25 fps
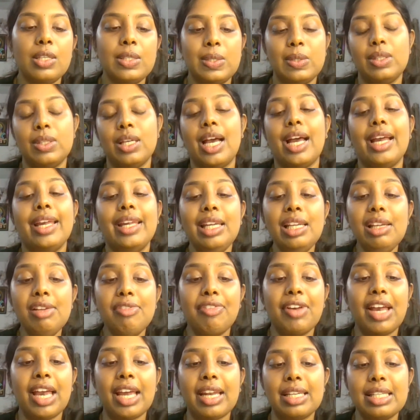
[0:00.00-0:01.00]
So the high
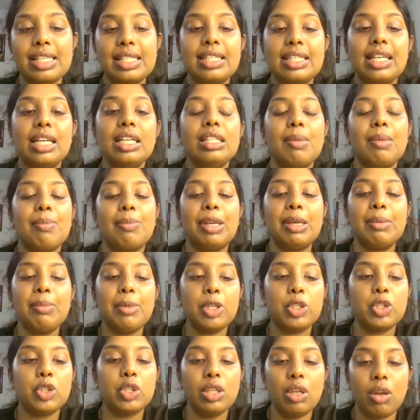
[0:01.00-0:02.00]
yield fact is that the
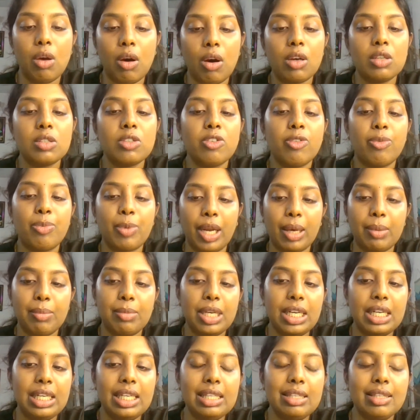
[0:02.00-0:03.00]
premature loss of
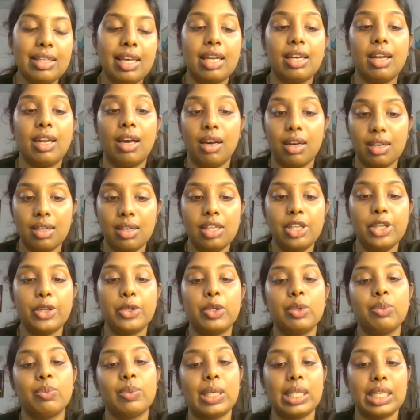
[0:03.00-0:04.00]
primary teeth can occur
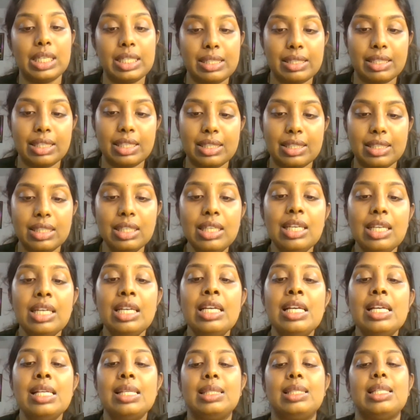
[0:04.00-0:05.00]
due to various reasons,
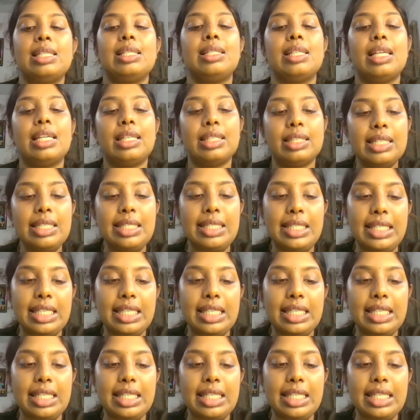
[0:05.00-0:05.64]
such as dental